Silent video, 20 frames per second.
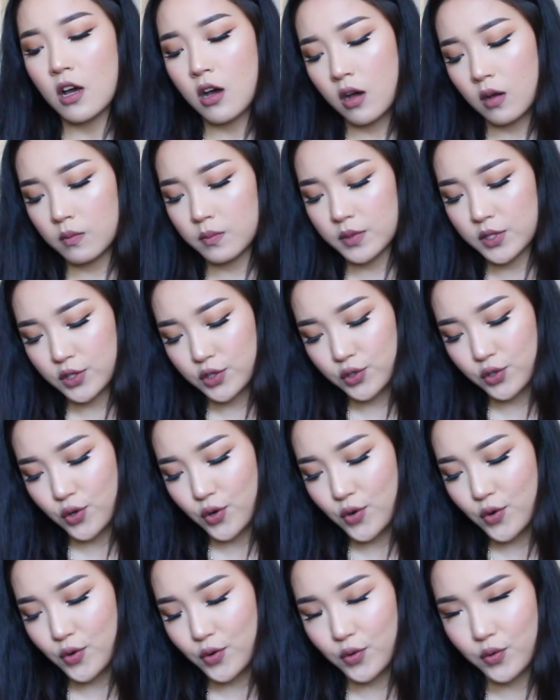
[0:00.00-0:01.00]
Um,
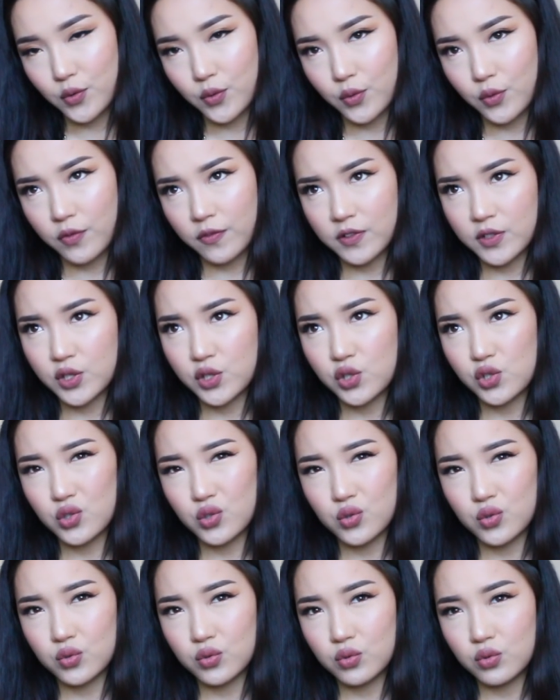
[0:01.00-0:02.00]
so for
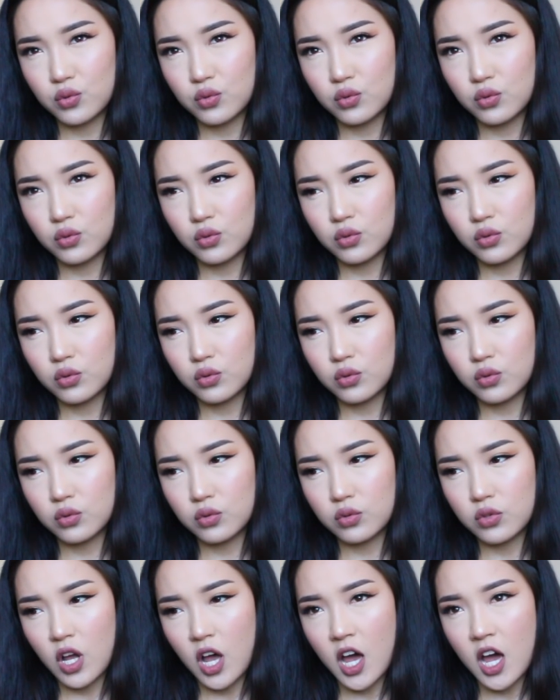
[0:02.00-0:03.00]

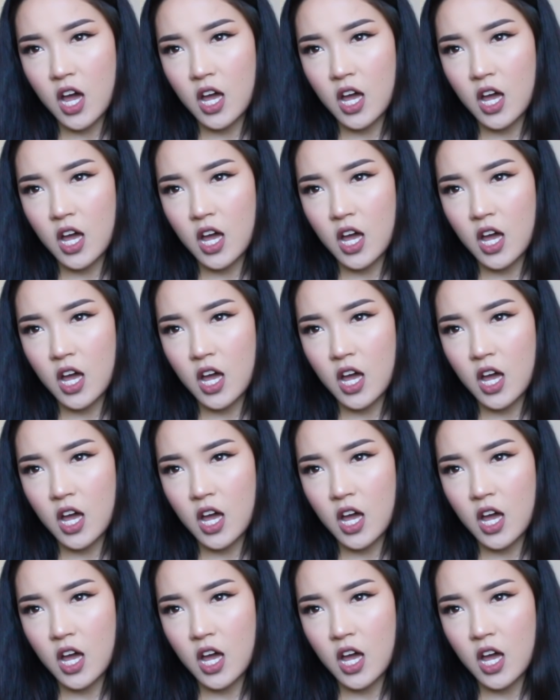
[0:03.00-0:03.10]
school,